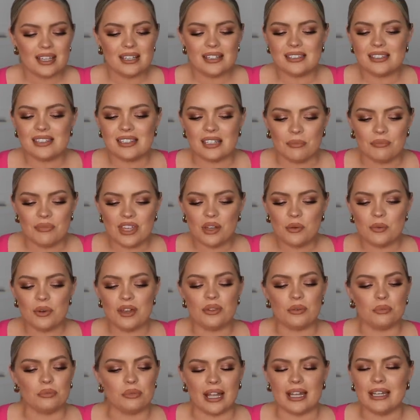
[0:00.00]
something
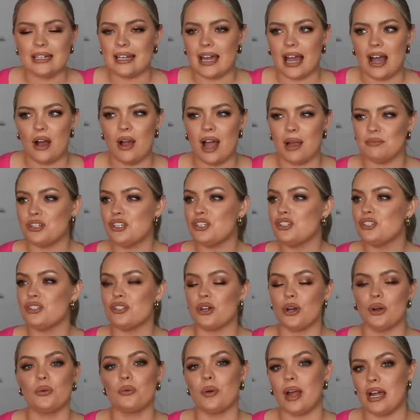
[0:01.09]
with right now. I'm just
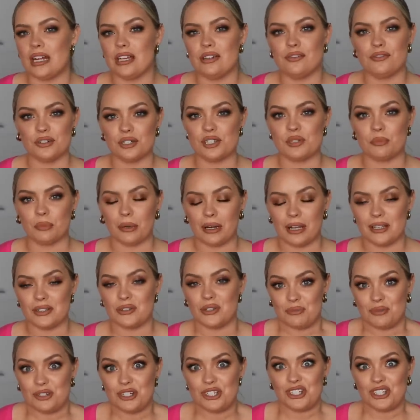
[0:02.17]
so ready for spring. So
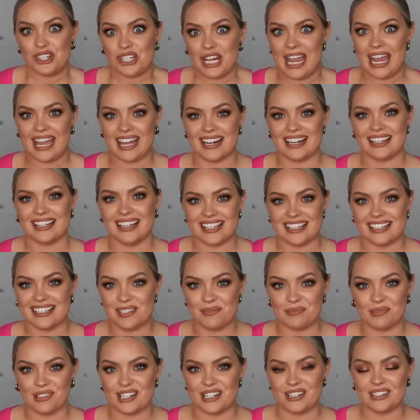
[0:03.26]
I'm just channeling
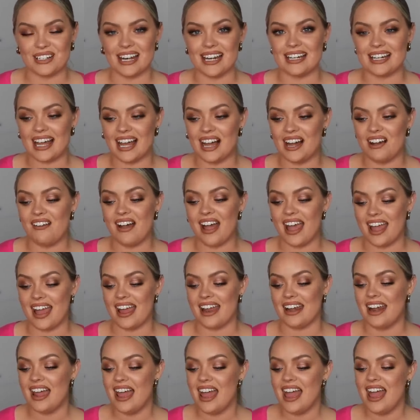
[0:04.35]
spring right now.
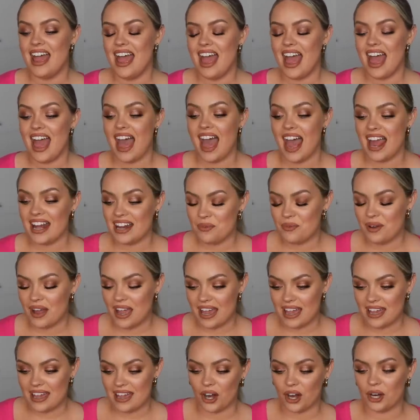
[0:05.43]
And
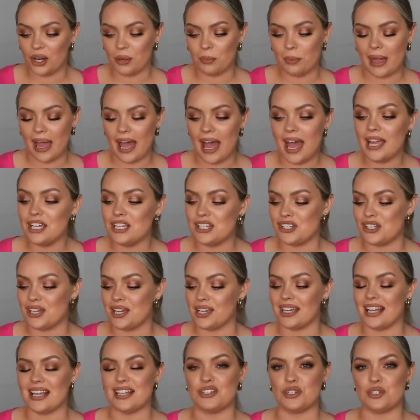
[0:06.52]
anyway, her
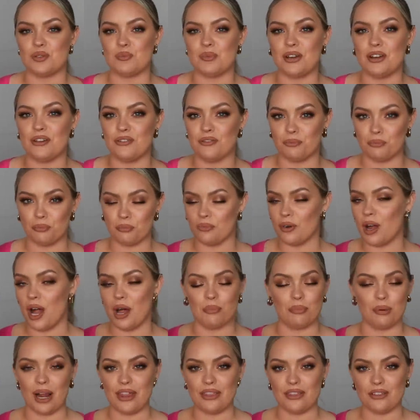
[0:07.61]
packaging has just been a a
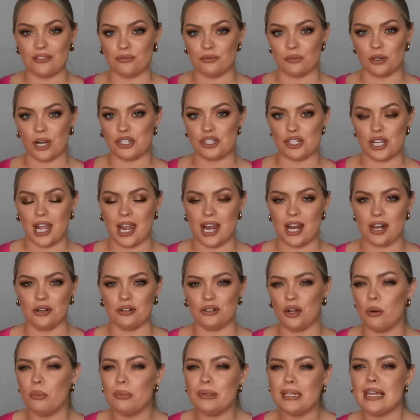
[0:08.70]
breath of fresh air.
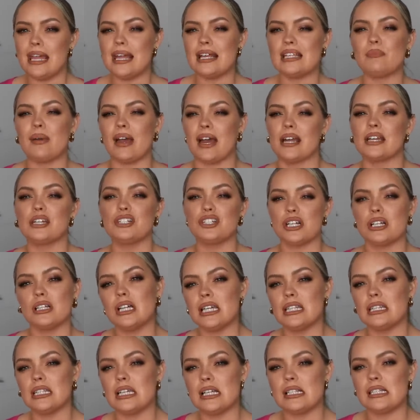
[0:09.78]
Nobody has packaging
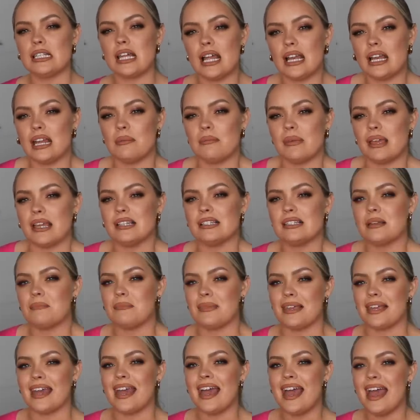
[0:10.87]
like this and it makes
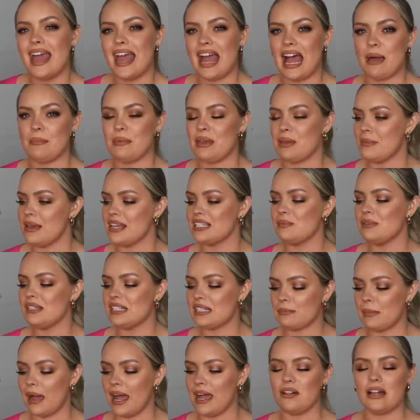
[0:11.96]
me happy. It makes me
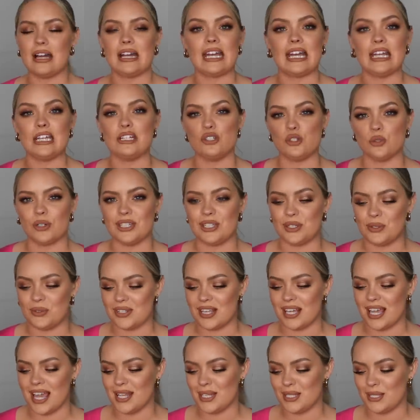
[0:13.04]
smile and I enjoy
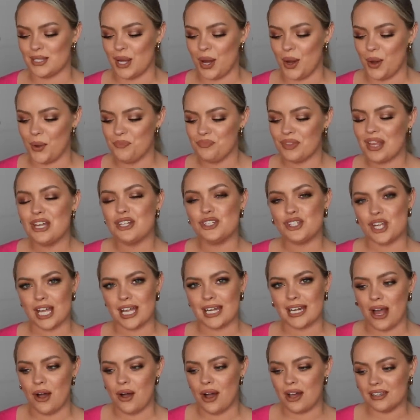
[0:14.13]
using it. So check it
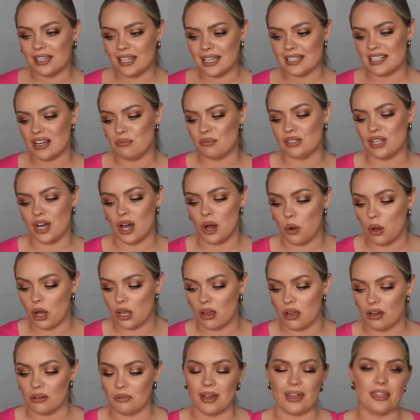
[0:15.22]
out. I'll link it down below
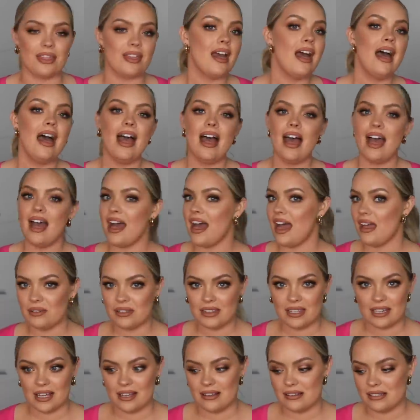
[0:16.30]
along with
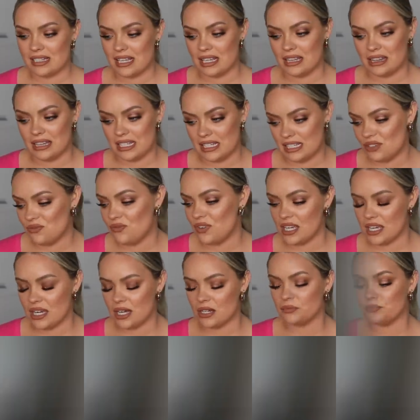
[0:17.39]
everything else in this video.